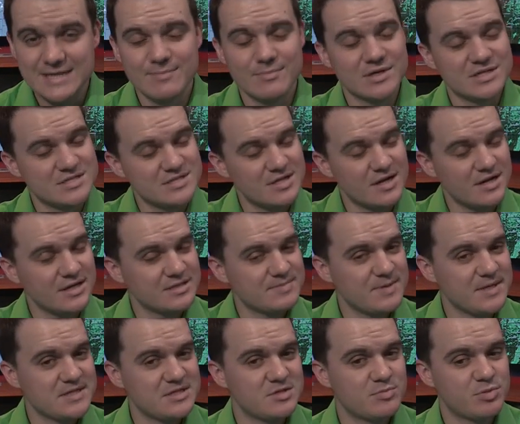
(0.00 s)
but it's not
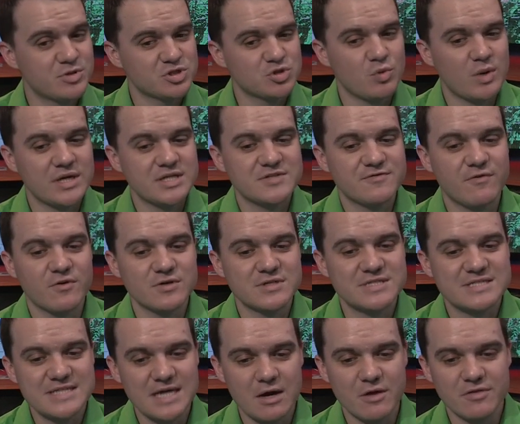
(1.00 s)
expected to push quite as far
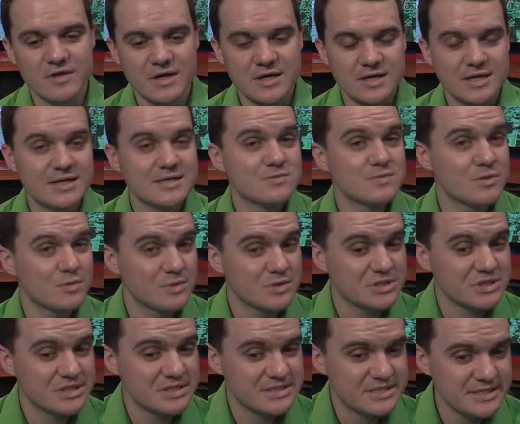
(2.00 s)
south as we
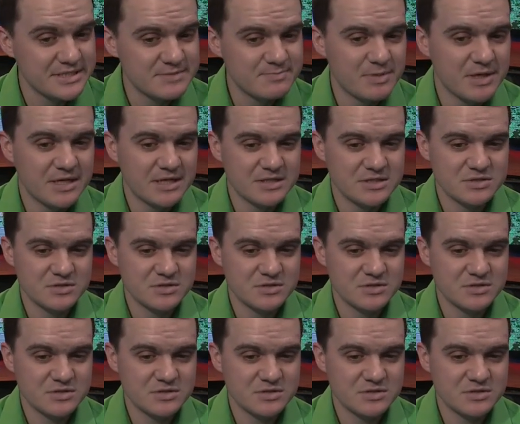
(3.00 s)
originally anticipated.